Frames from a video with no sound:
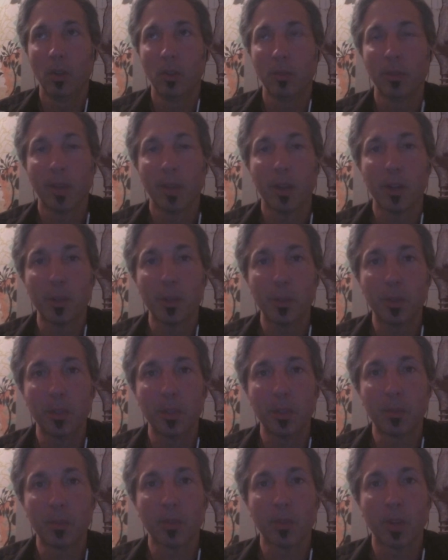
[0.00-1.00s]
various
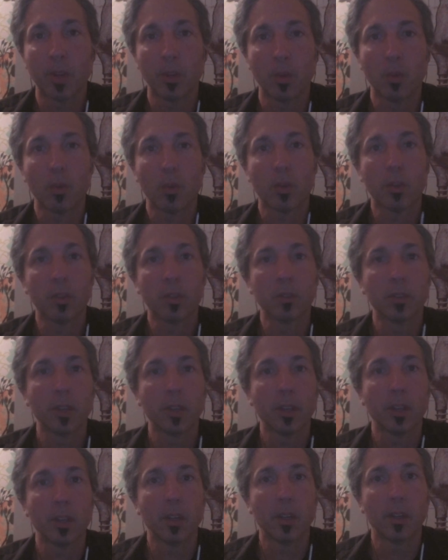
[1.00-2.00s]
museums around the world,
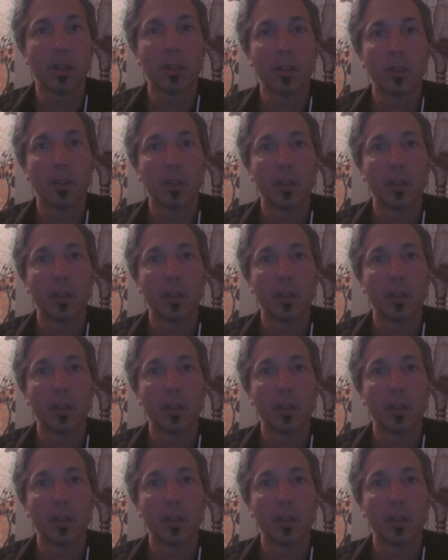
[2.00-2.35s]
and